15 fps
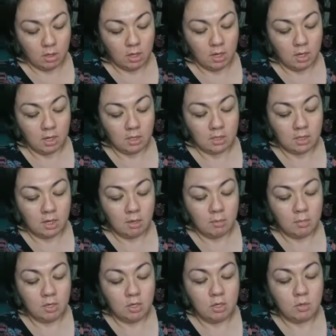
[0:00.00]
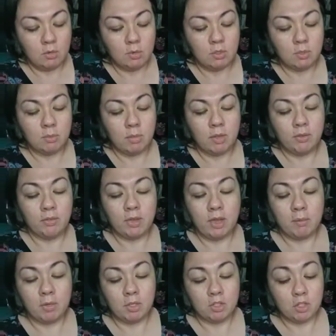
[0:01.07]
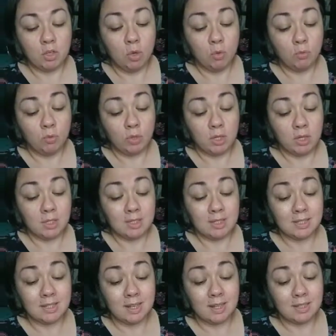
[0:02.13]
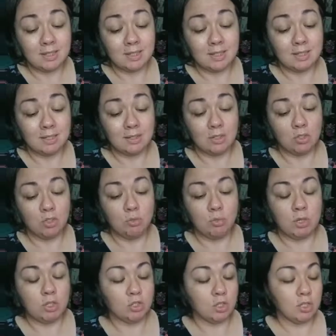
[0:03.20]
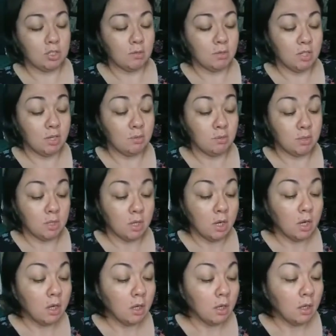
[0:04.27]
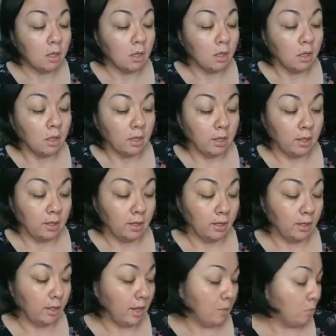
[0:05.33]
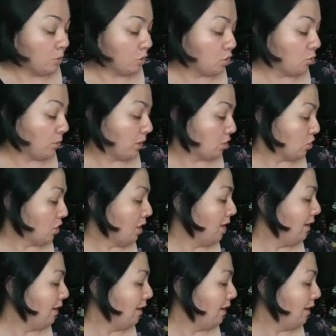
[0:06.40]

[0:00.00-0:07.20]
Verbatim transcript: And I'm going to use about that much and hopefully it's not too much because sometimes I put too much.